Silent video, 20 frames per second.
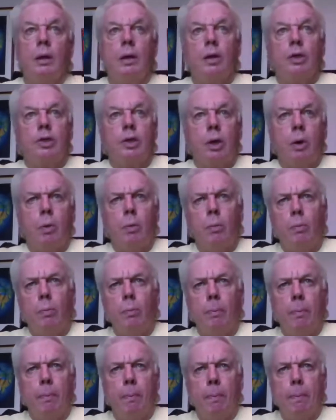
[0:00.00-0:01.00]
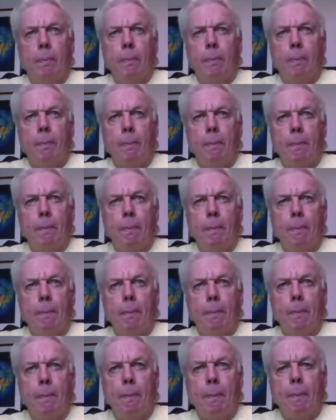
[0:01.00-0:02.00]
So
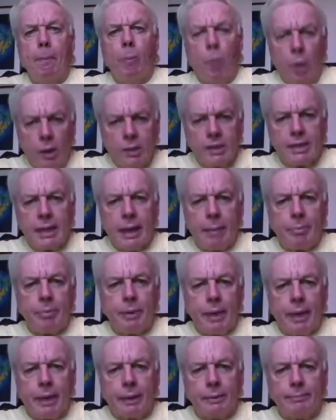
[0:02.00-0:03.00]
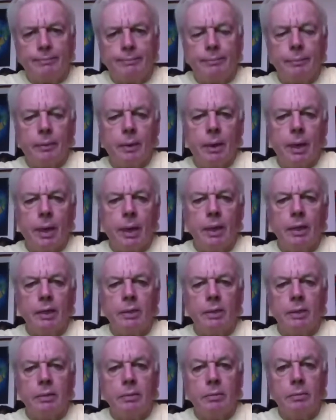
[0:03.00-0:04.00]
what's happening
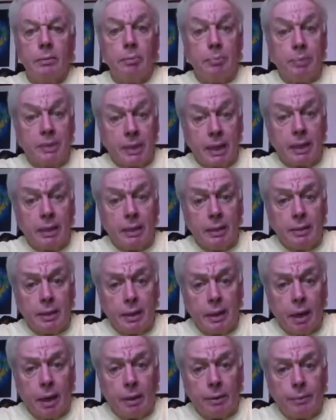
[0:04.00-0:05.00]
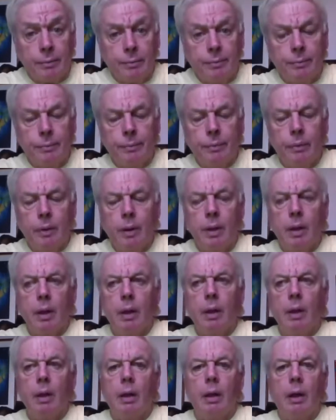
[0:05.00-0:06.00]
is, particularly the young,
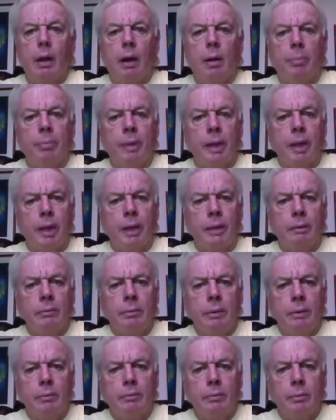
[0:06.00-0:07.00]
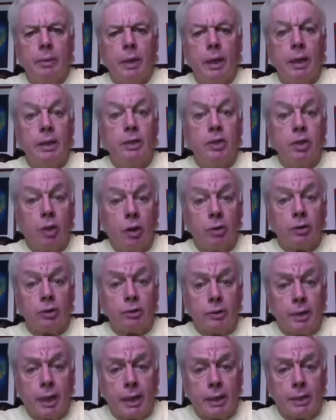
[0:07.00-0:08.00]
are being
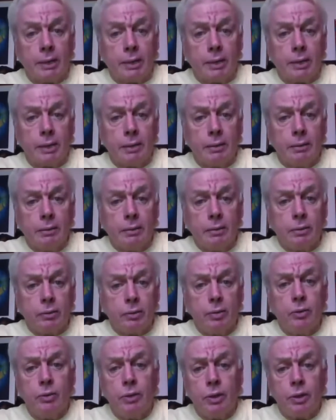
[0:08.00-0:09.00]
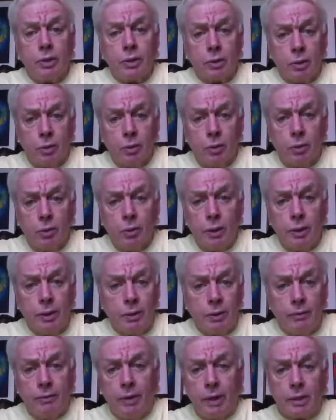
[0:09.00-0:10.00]
indoctrinated through the school and
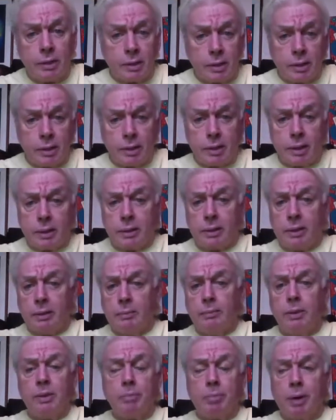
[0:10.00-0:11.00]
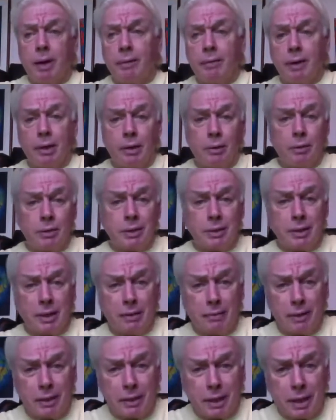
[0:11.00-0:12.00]
university system, which bravely calls
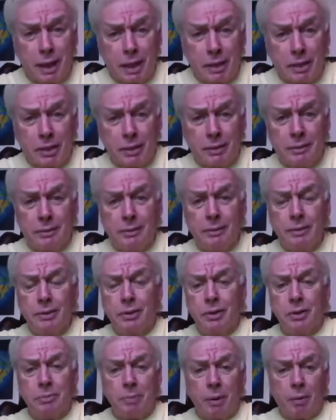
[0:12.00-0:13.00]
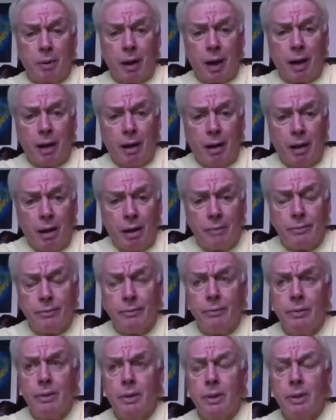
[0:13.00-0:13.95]
itself education, excuse me while I laugh,